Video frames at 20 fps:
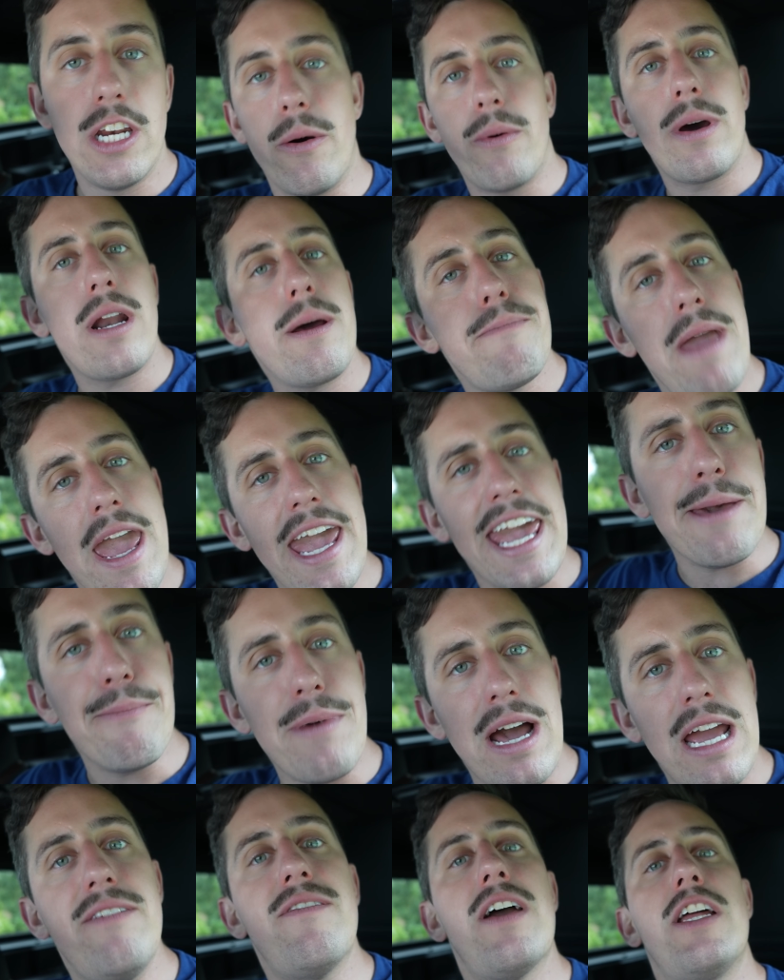know, when I'm making
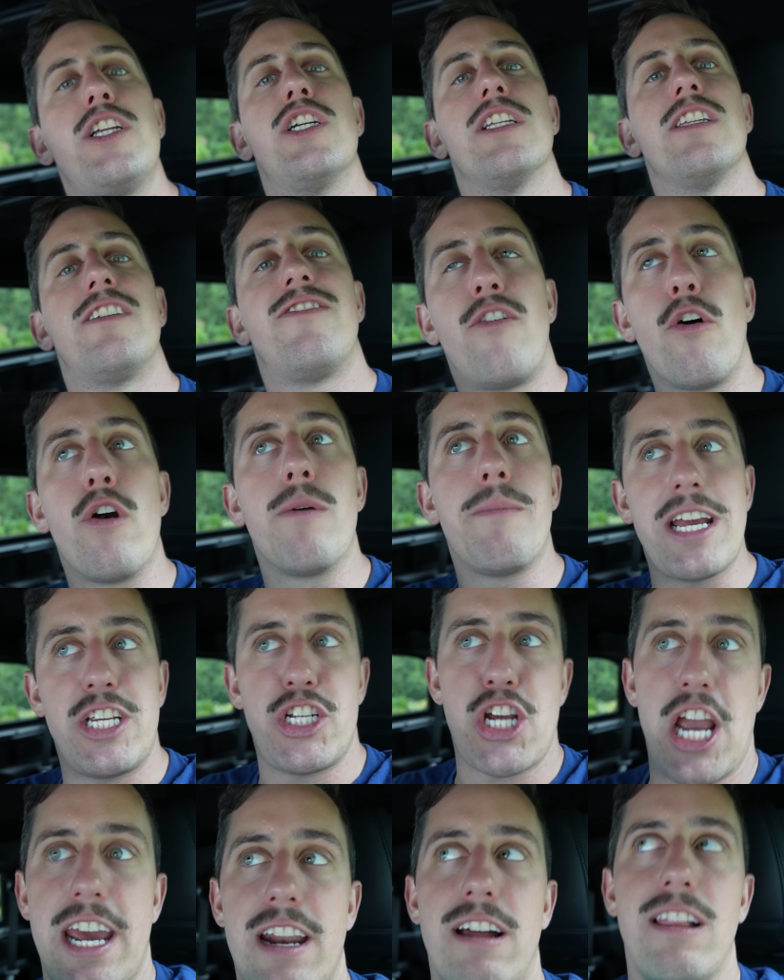my inventions for my
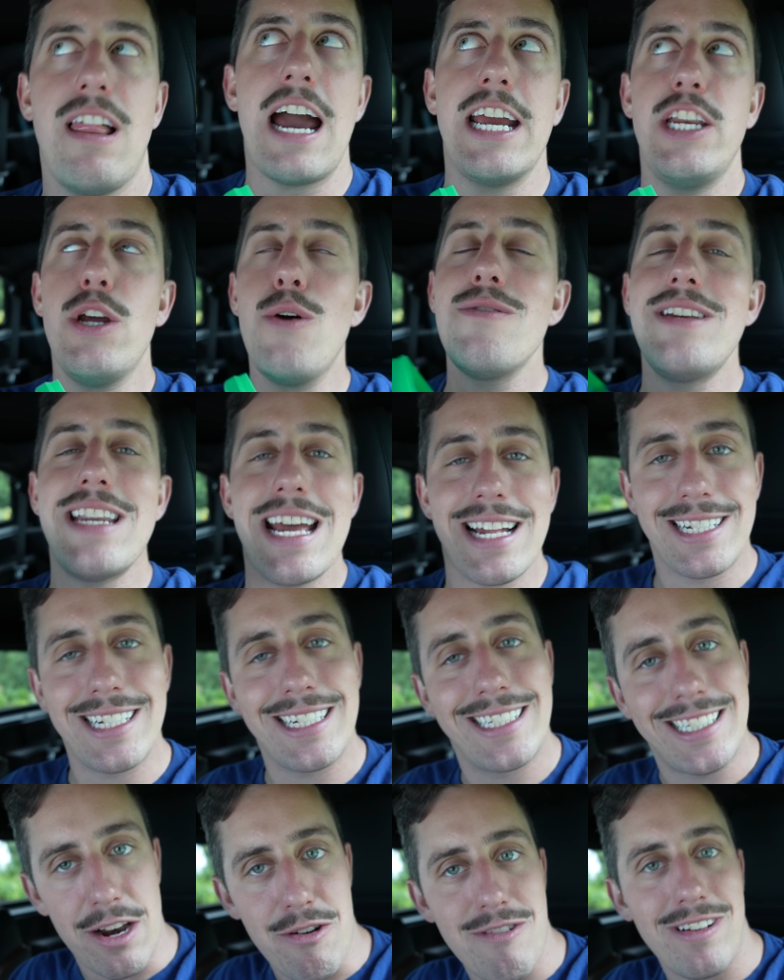channel, I don't
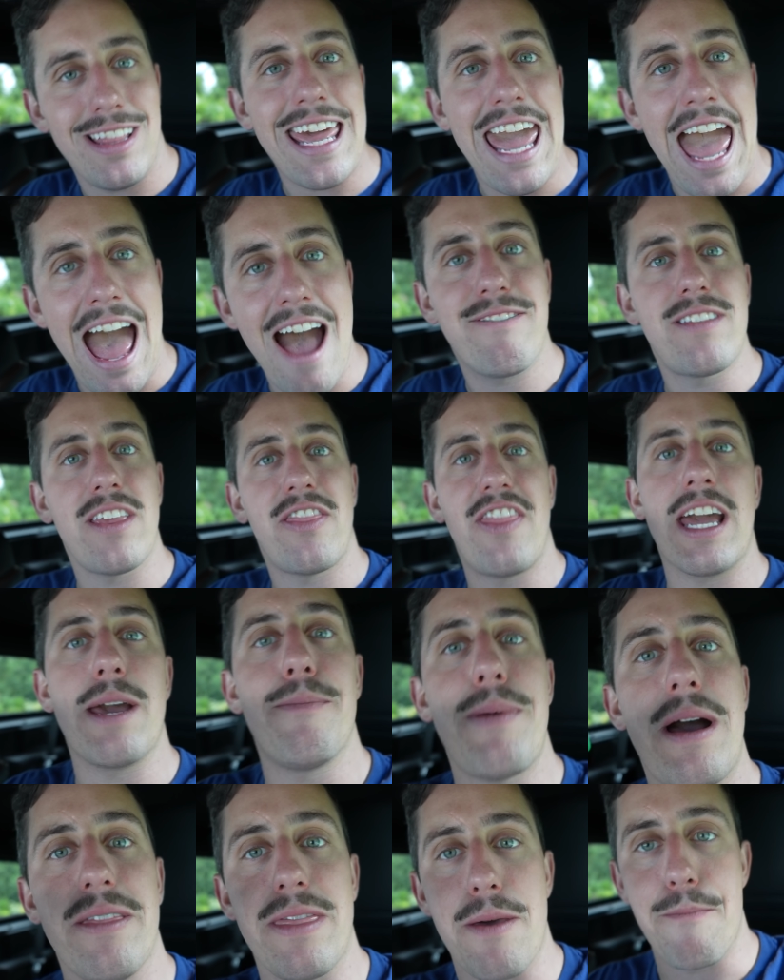necessarily have to think
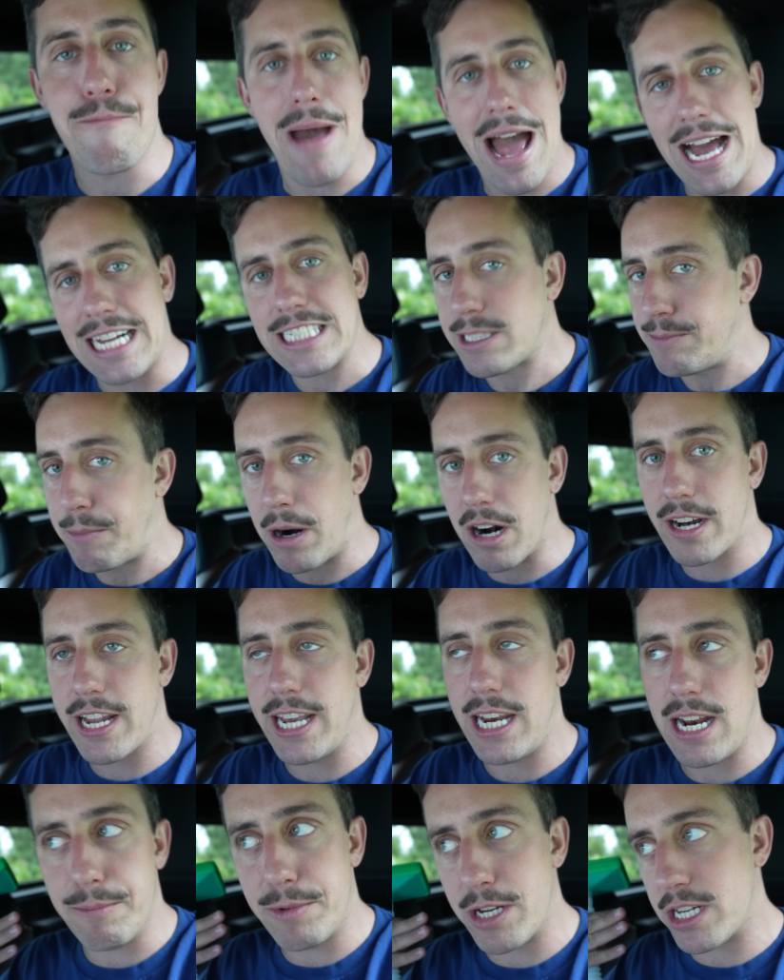about the mass
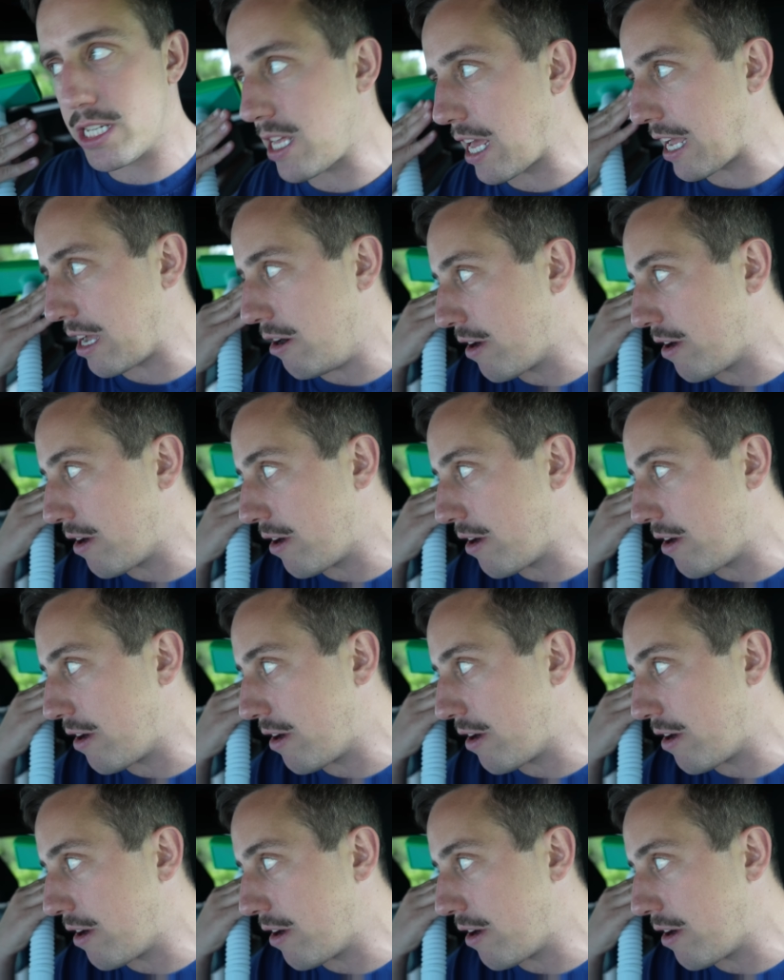market. I'm just like,